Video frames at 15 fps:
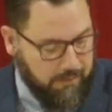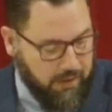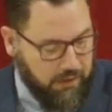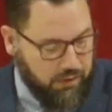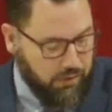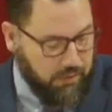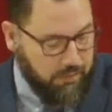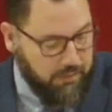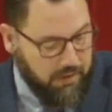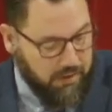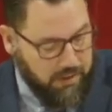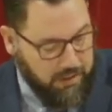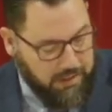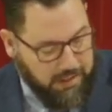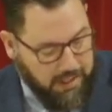So he, be,
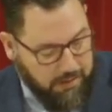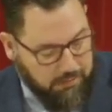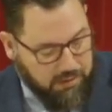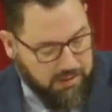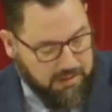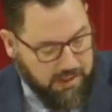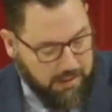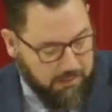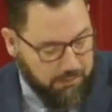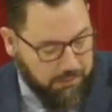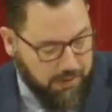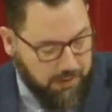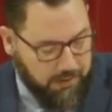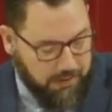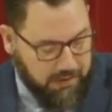he came to Simon
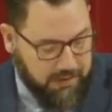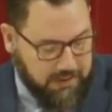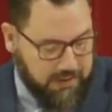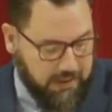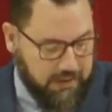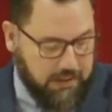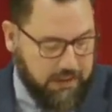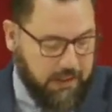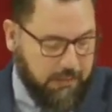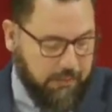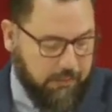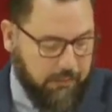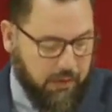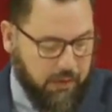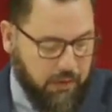Peter. He said to him,
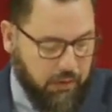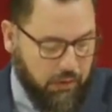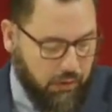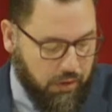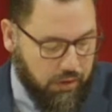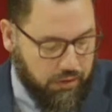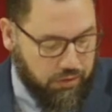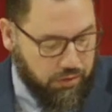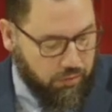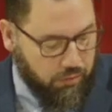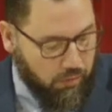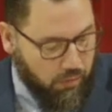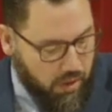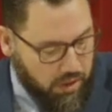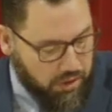Lord, do you
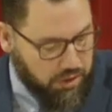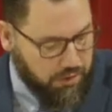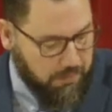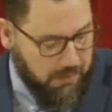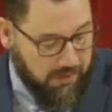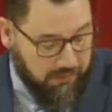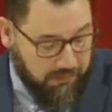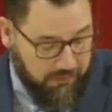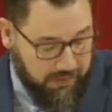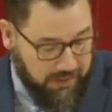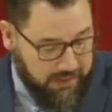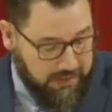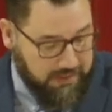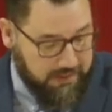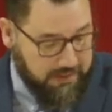wash my
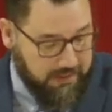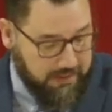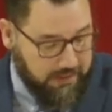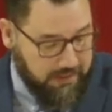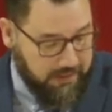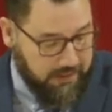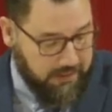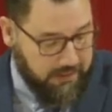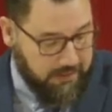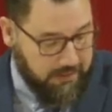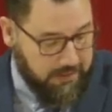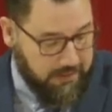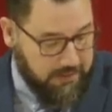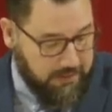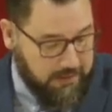feet?
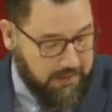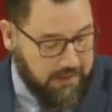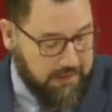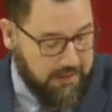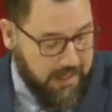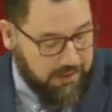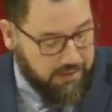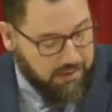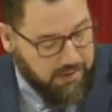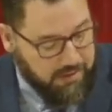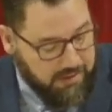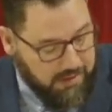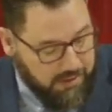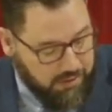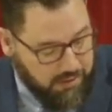Jesus answered and
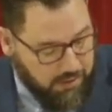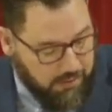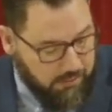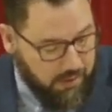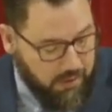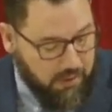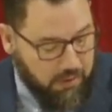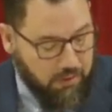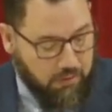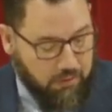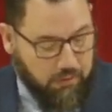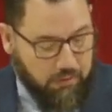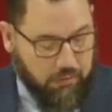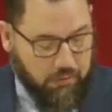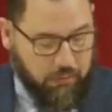said to him,
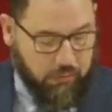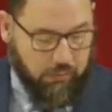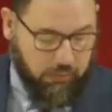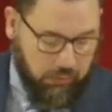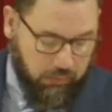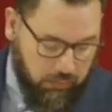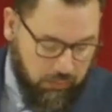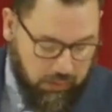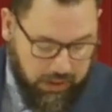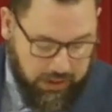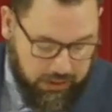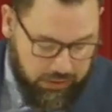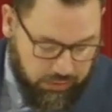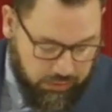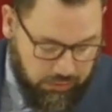What
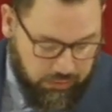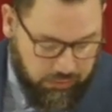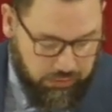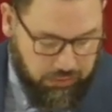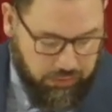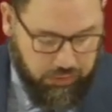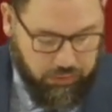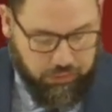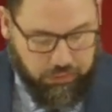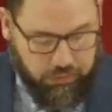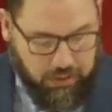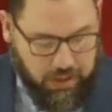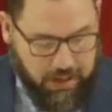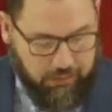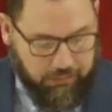I do, you do
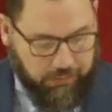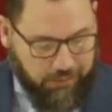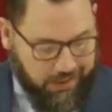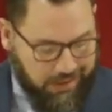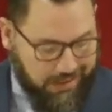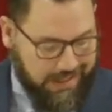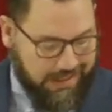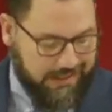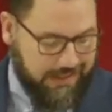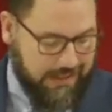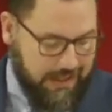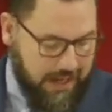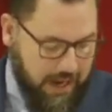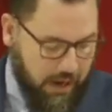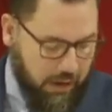not realize
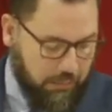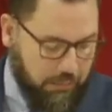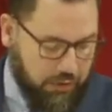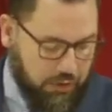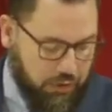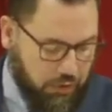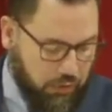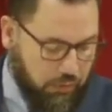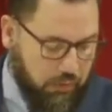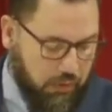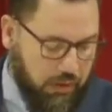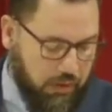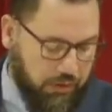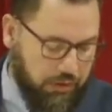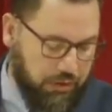now, but you
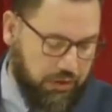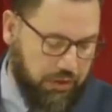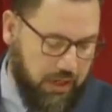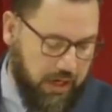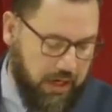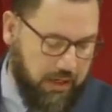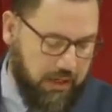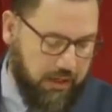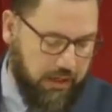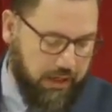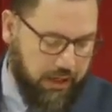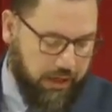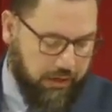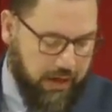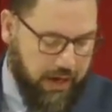will understand
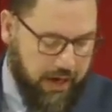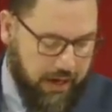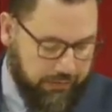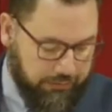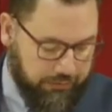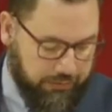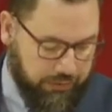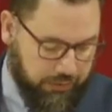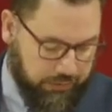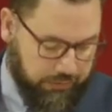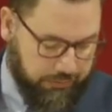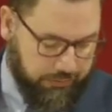hereafter.